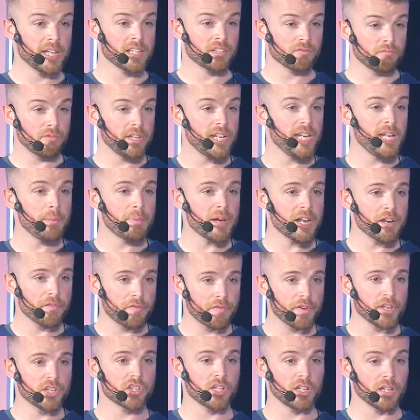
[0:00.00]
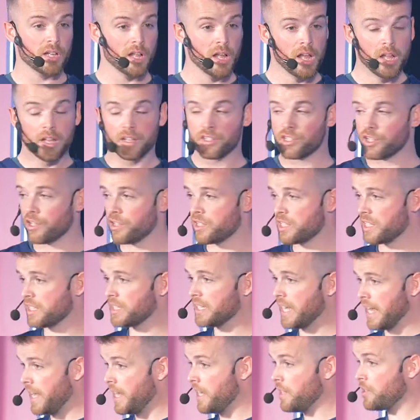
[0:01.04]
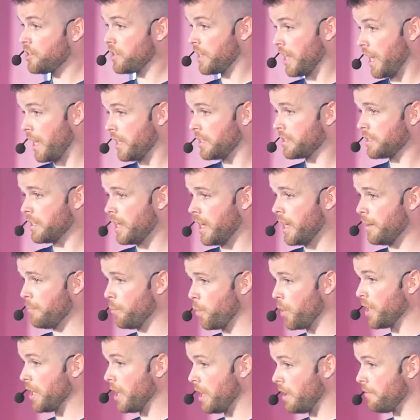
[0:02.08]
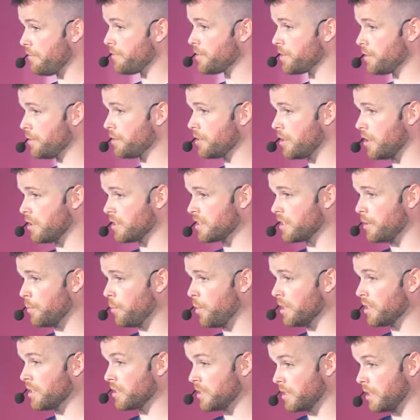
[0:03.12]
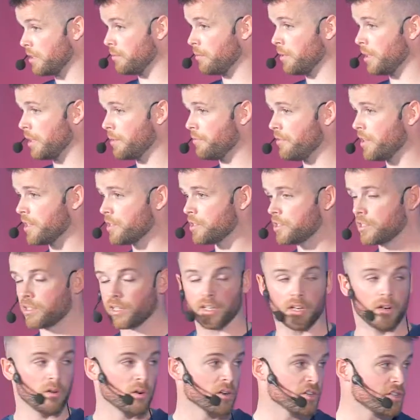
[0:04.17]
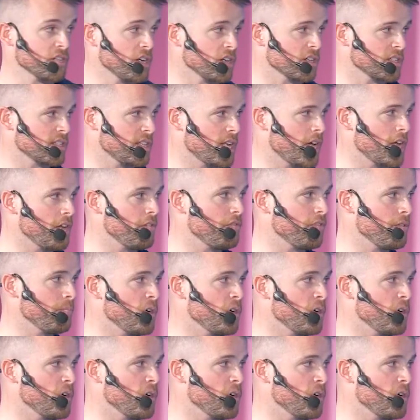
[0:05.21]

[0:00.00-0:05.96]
It's really beneficial to stage that where you have two dogs at once, and it will enrich the older dog's life in